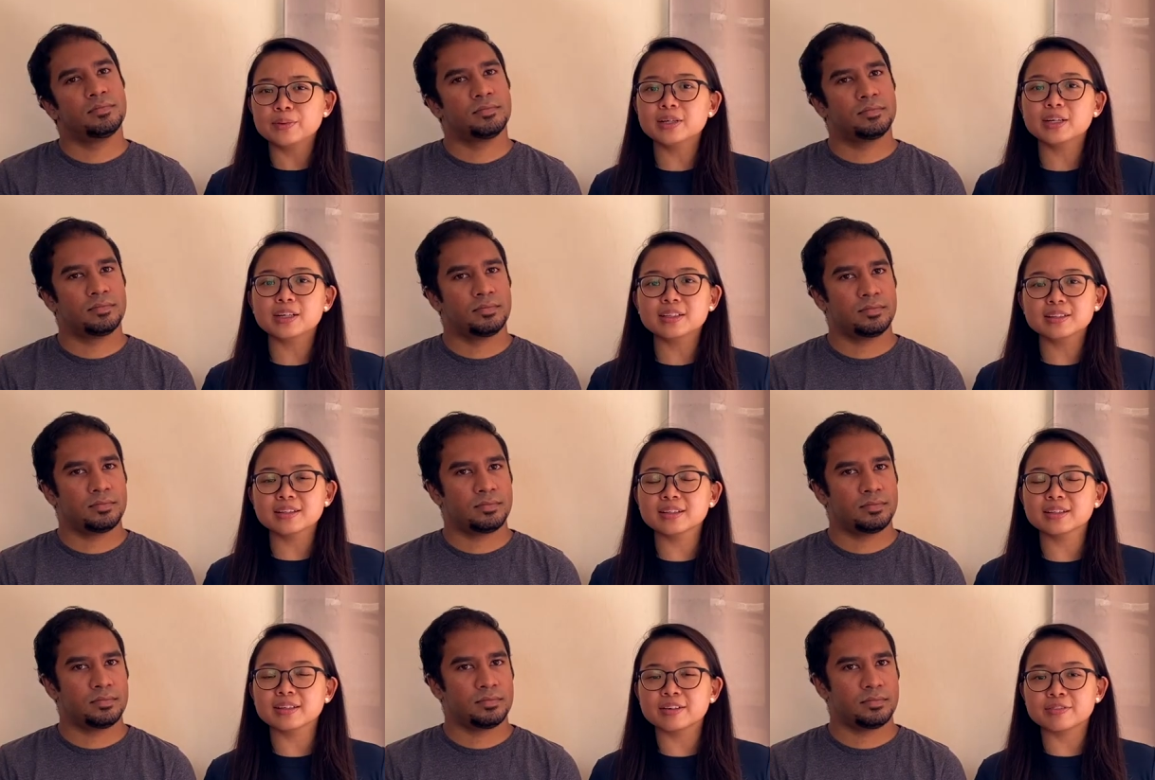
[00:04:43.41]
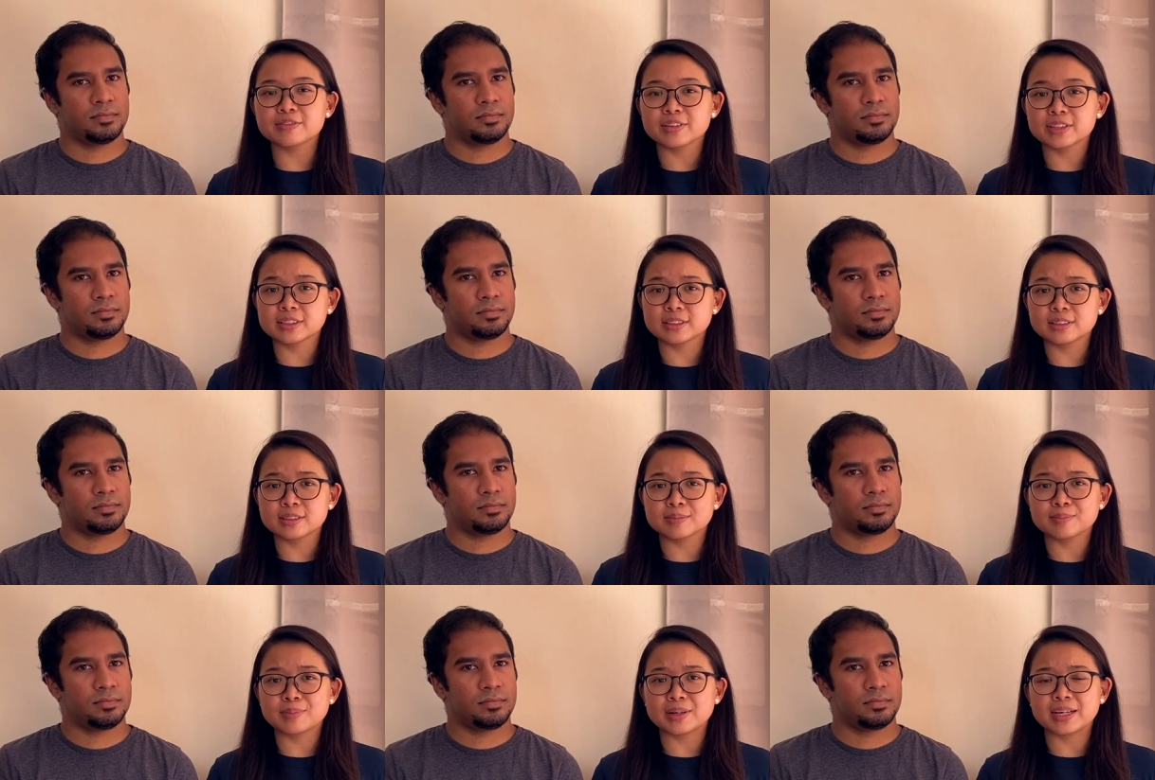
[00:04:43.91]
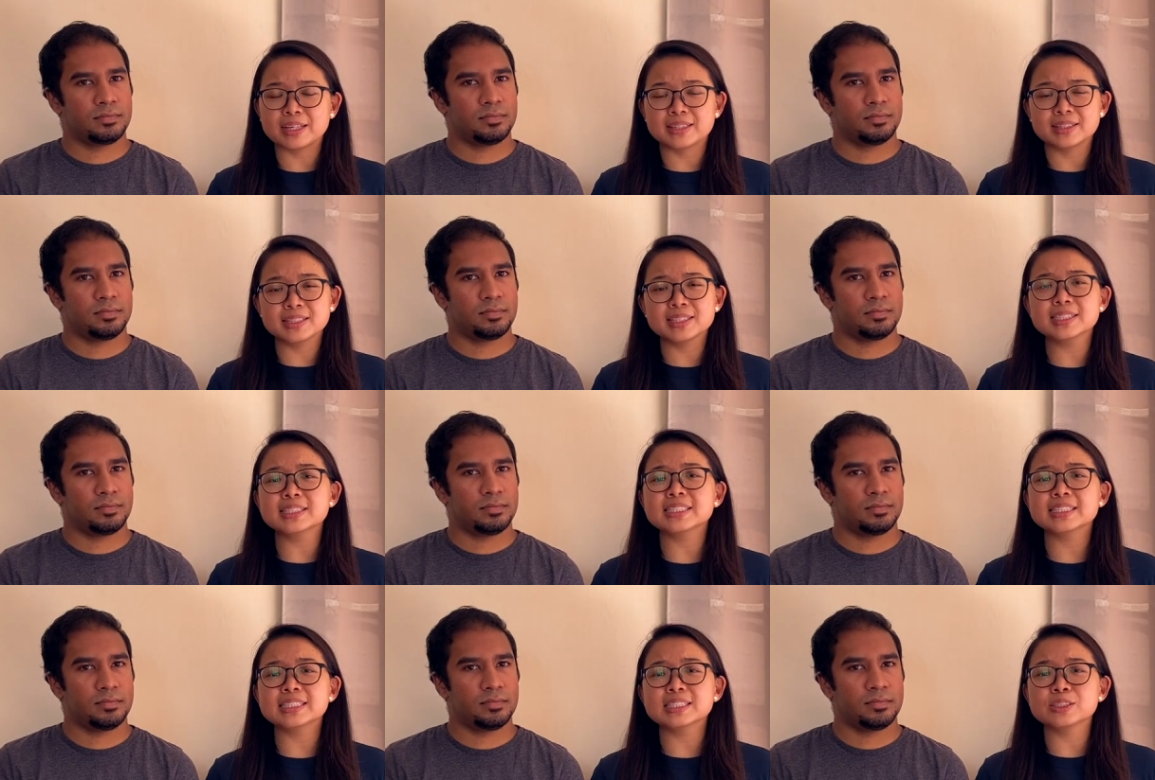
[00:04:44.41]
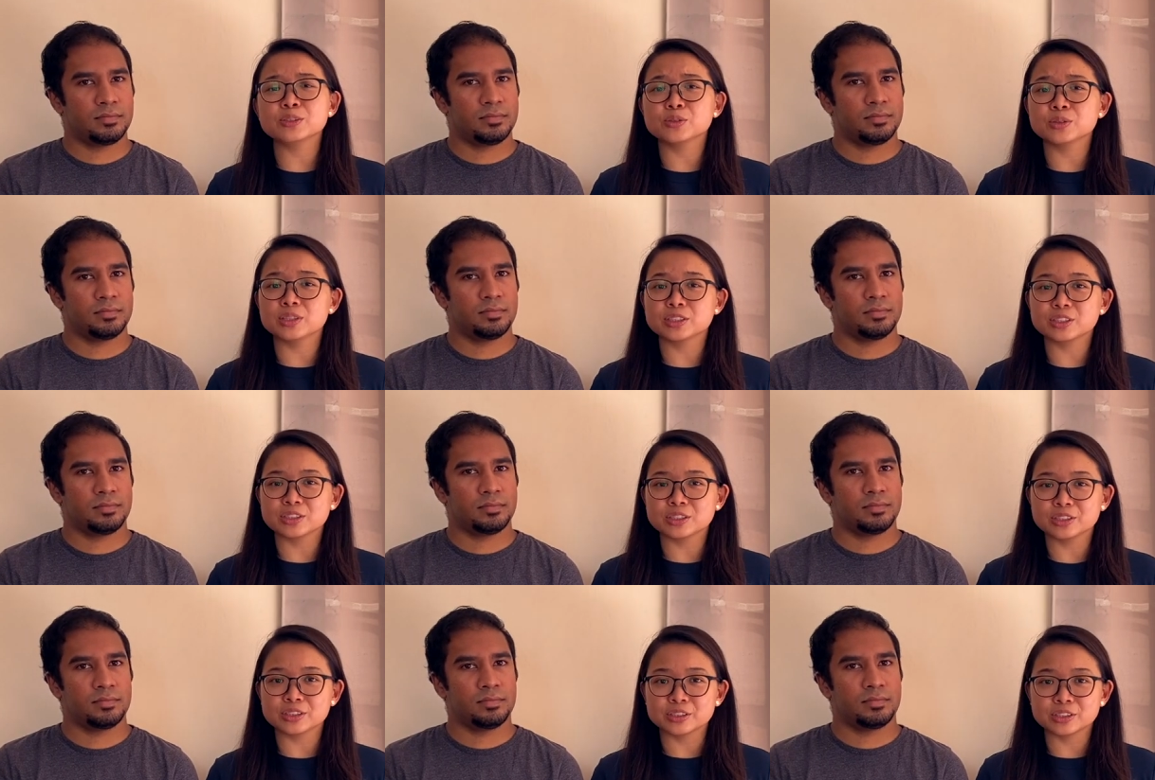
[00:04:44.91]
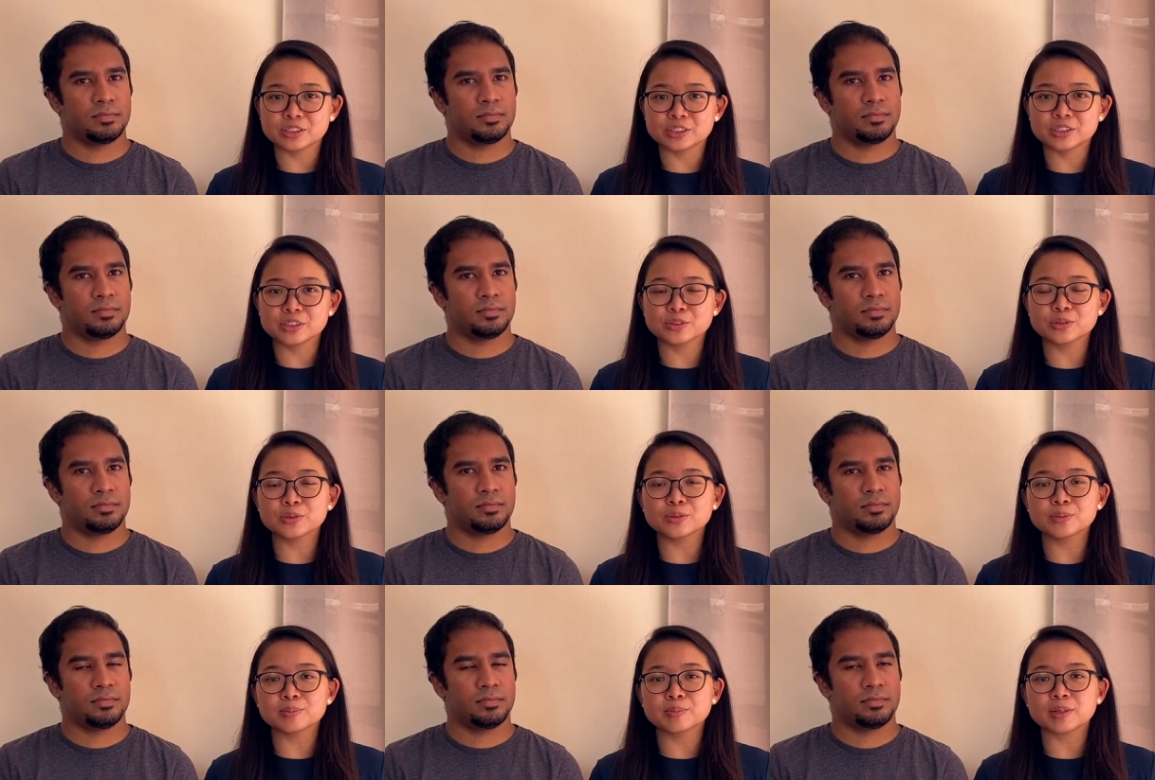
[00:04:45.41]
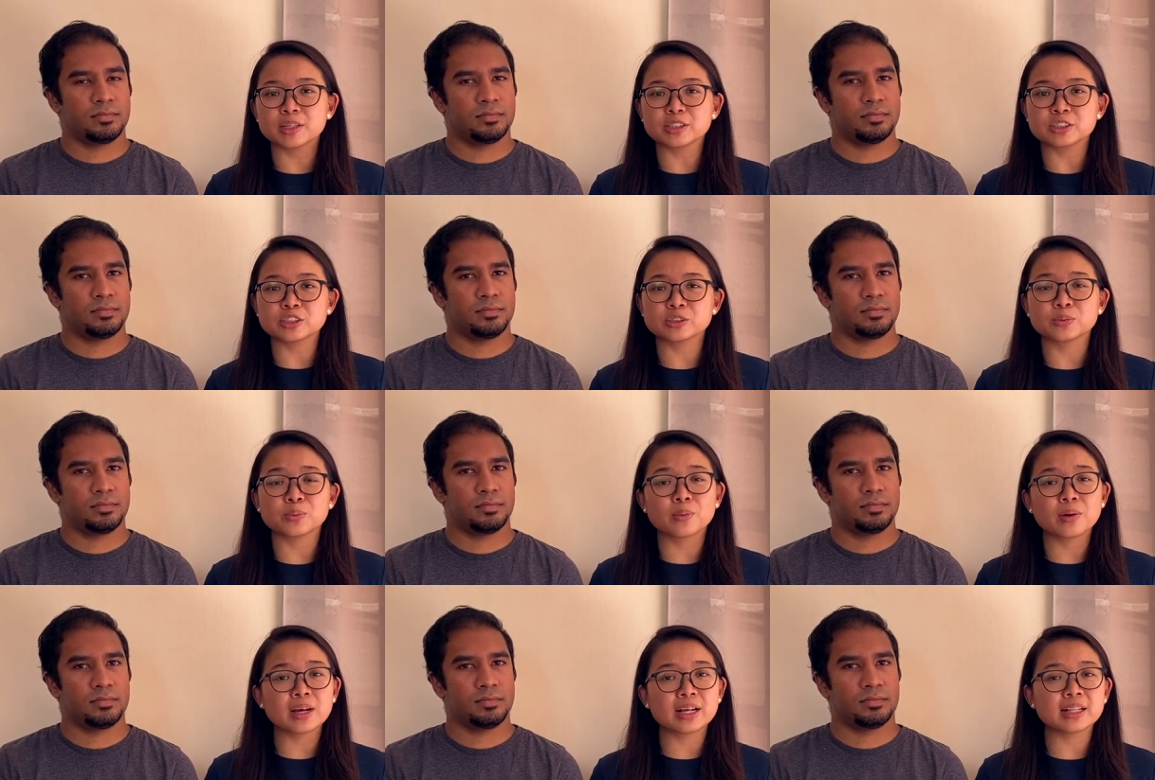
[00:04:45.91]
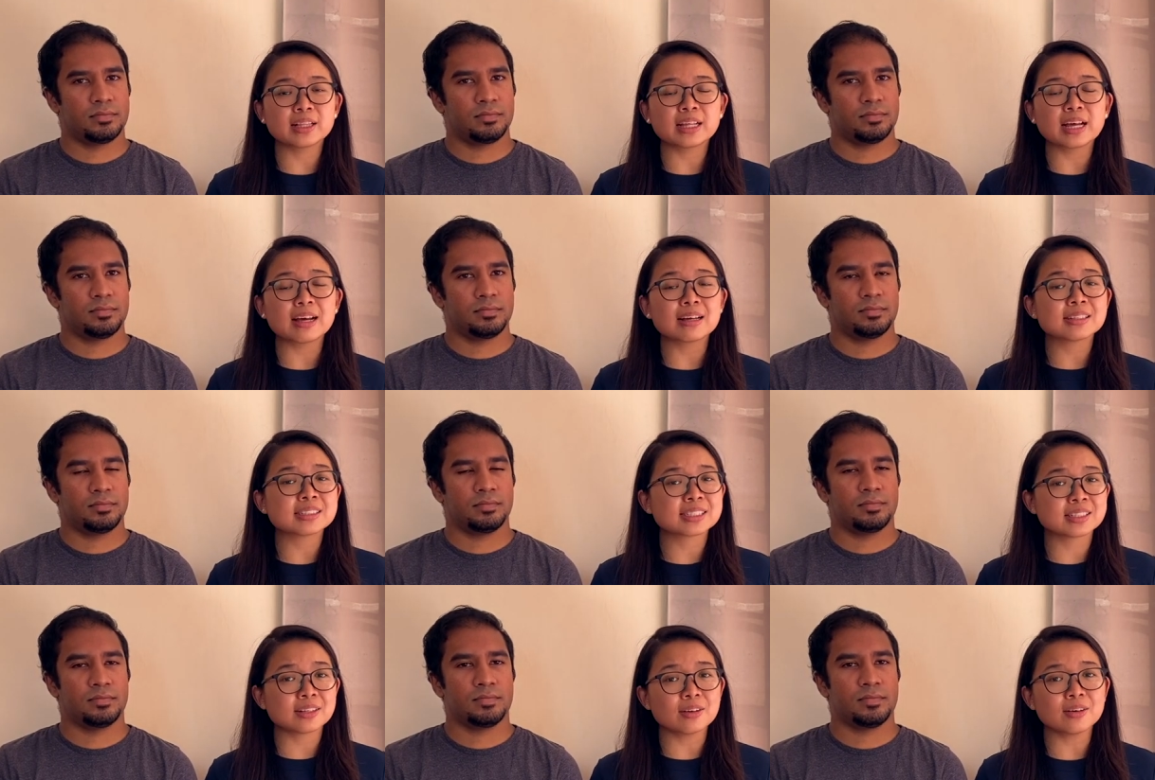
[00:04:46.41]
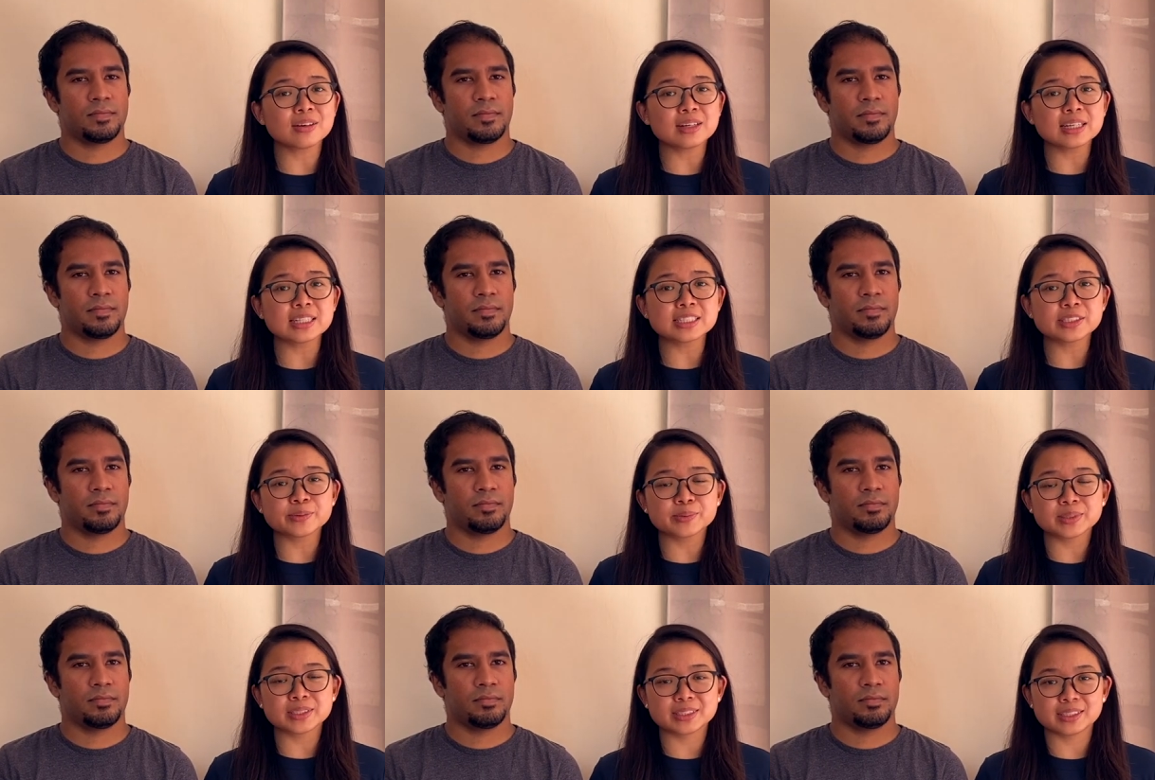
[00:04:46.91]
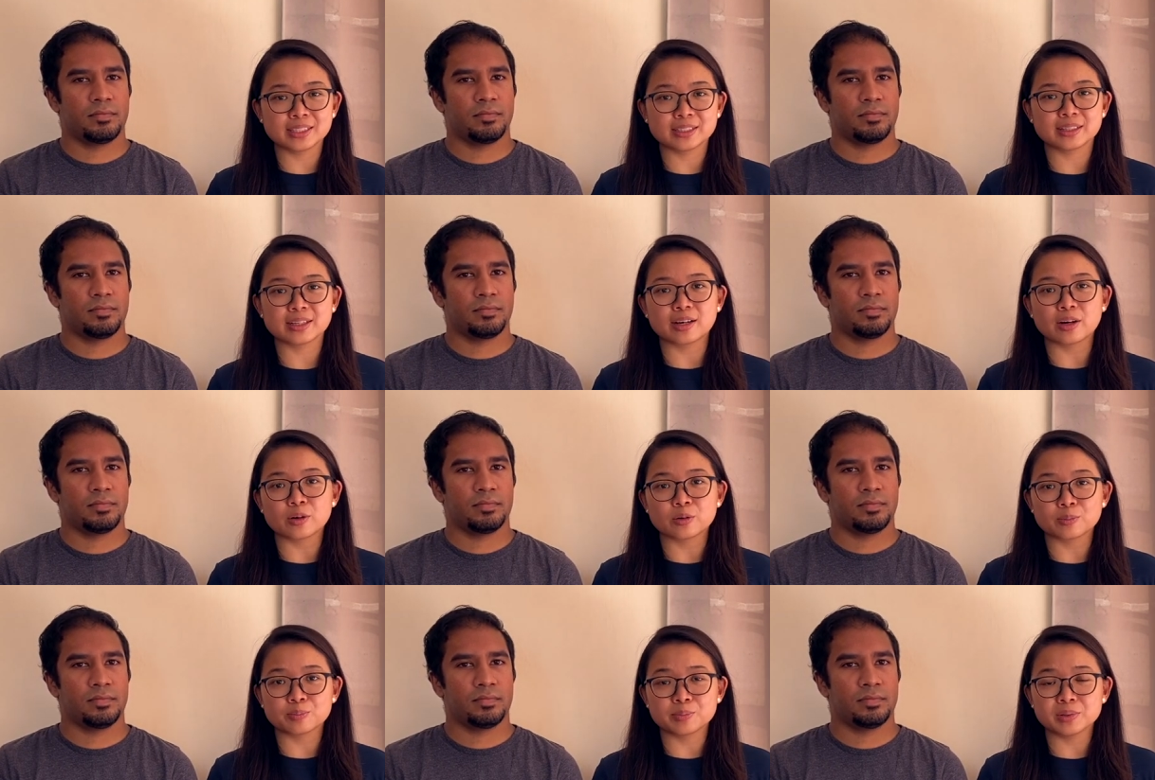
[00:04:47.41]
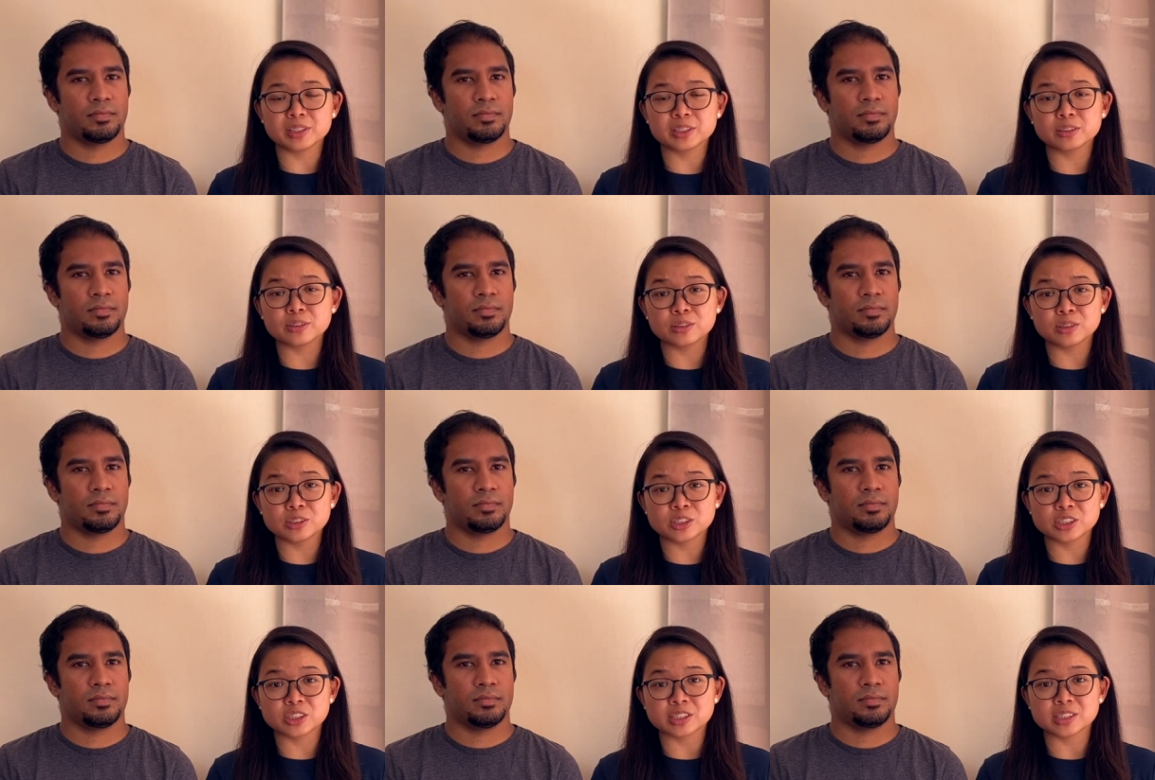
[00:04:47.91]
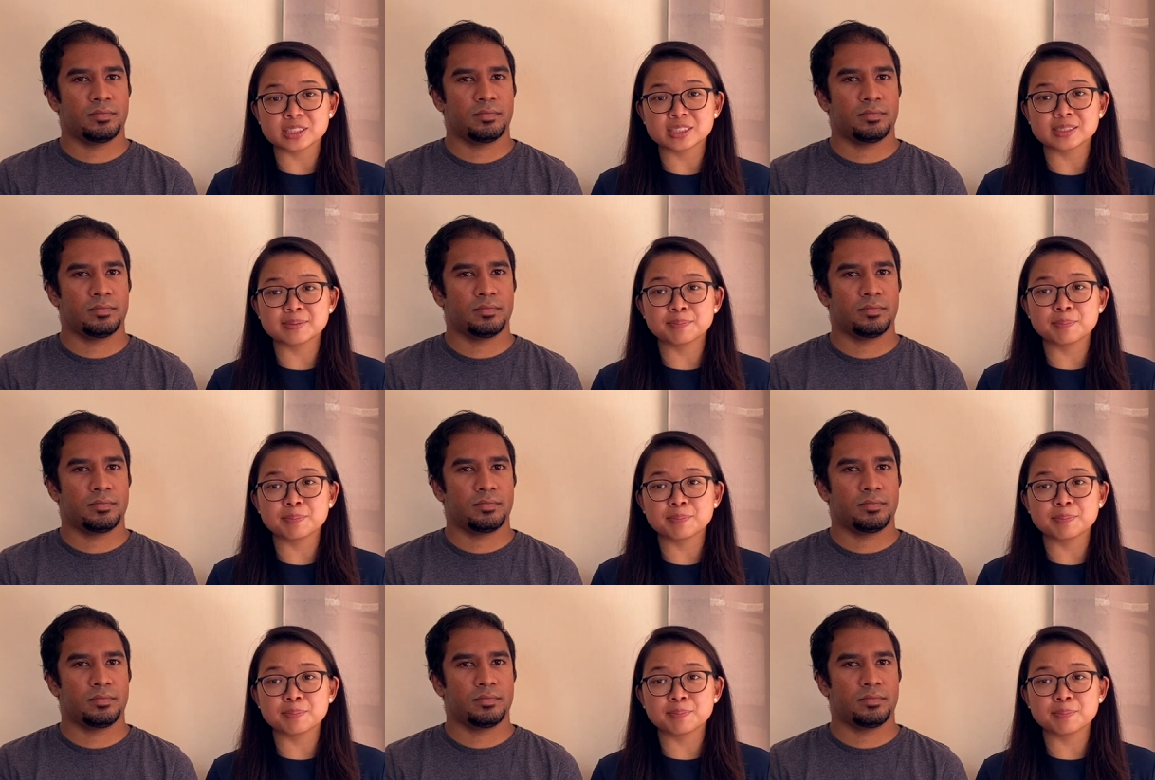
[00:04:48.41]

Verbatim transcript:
Speaker 1: We are not affected by this situation so much. Well, as long as we take our precautions,